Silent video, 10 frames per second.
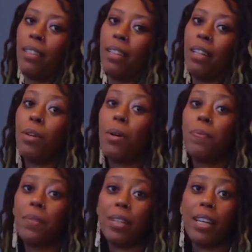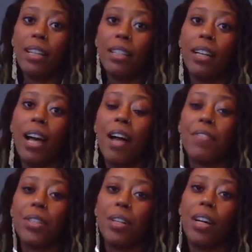And hopefully,
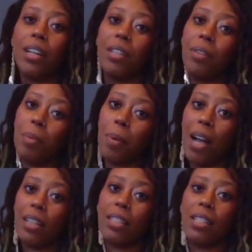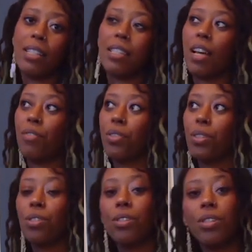after a yoga practice that
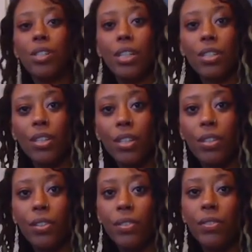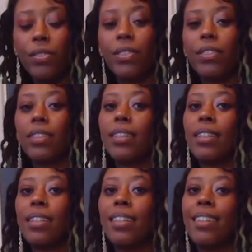feels nourishing to you,
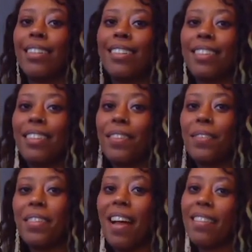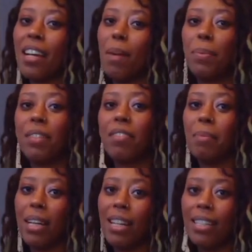those last couple of
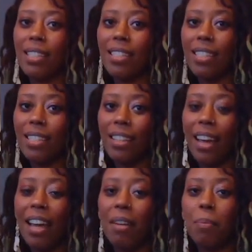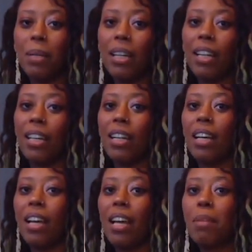minutes can be
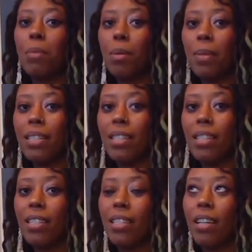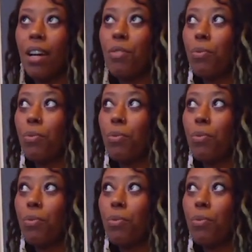a moment of